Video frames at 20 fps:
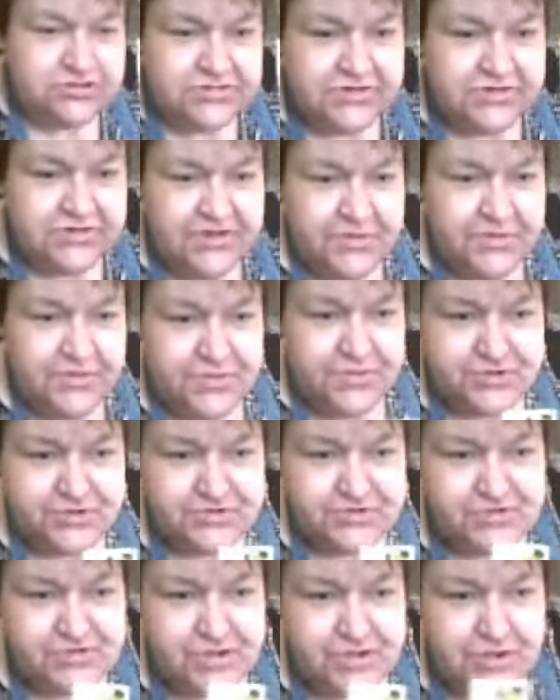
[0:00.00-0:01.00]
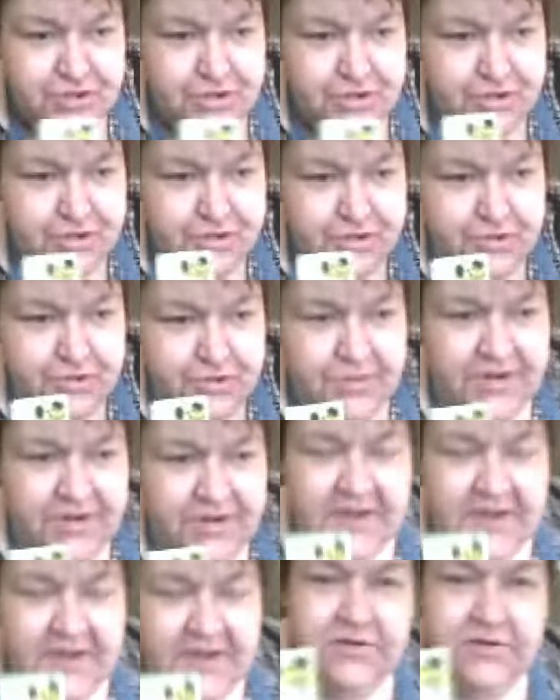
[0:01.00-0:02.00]
It was
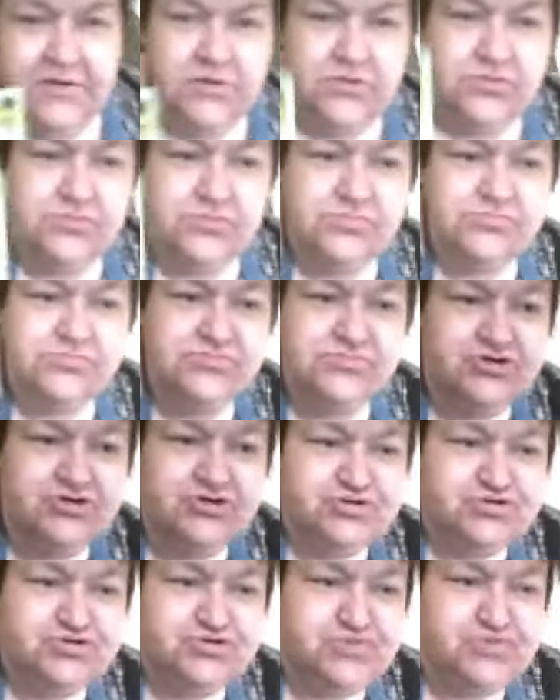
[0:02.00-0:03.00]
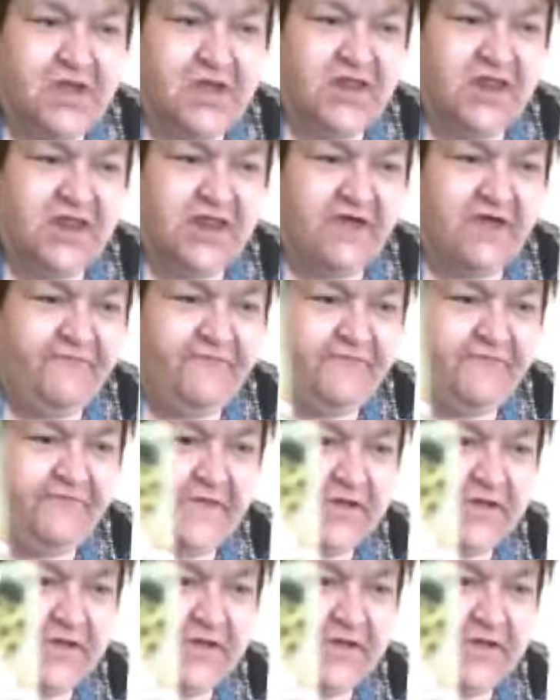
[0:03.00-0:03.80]
green, so I left it